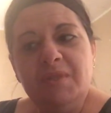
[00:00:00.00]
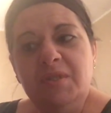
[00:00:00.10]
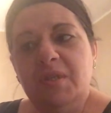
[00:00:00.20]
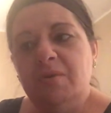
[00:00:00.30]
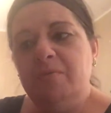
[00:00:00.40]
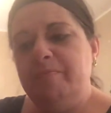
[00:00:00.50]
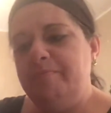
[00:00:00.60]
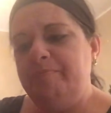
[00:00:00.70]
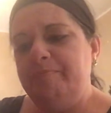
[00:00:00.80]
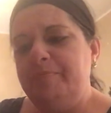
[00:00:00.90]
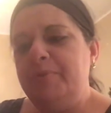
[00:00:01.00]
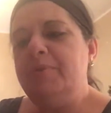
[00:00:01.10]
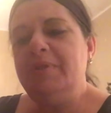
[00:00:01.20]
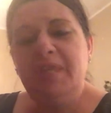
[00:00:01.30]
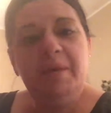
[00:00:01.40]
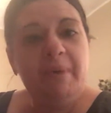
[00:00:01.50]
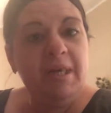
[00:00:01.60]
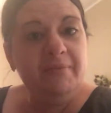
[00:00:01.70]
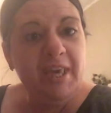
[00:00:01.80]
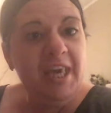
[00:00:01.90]
you know, pull a name
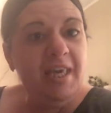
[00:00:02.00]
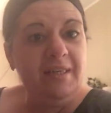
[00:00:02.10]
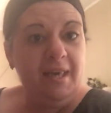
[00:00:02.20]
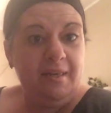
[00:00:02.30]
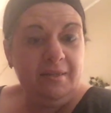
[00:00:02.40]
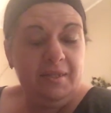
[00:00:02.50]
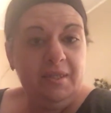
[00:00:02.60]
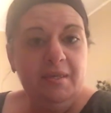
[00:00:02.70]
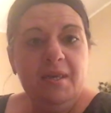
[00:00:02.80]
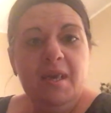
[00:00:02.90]
out of a hat kind of thing.